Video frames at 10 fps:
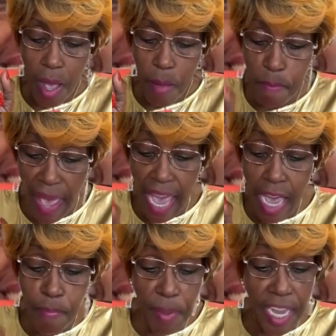May
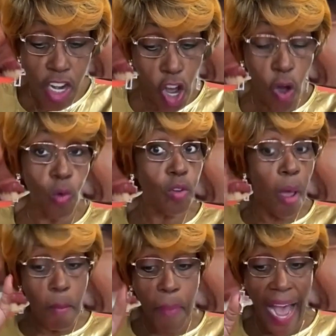be known
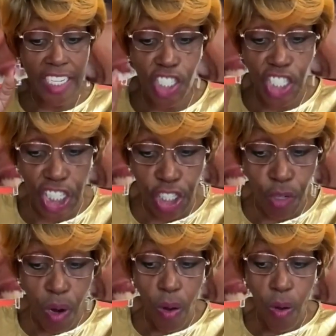by
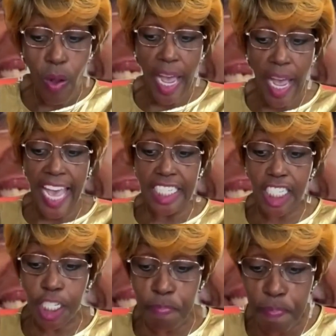general and
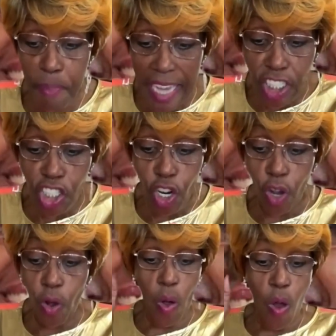
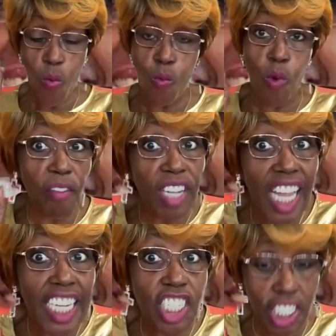special
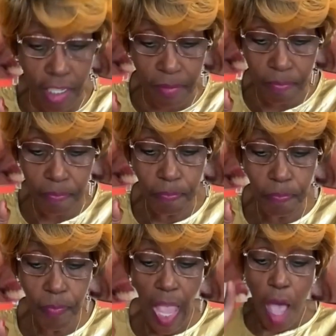revelation,
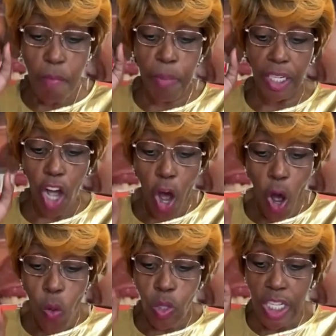but
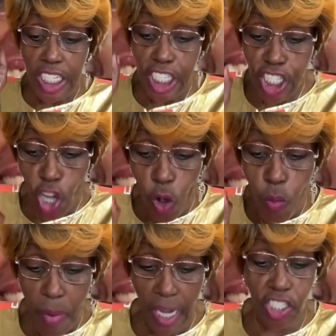only so
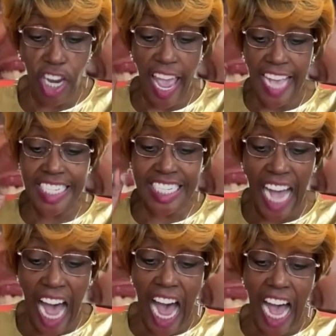much as
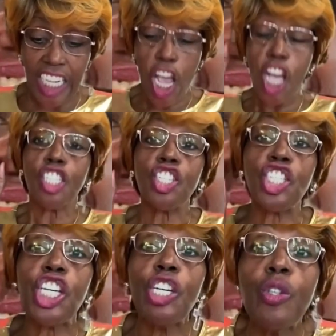God
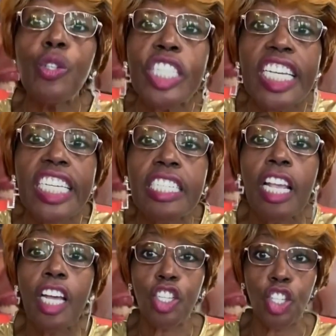chooses
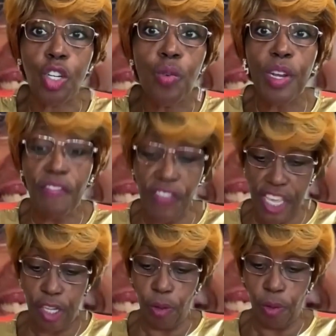to
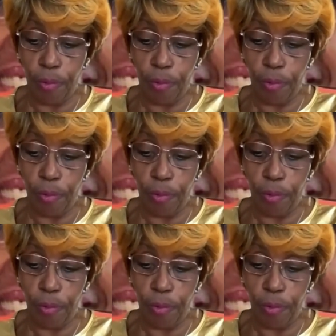reveal.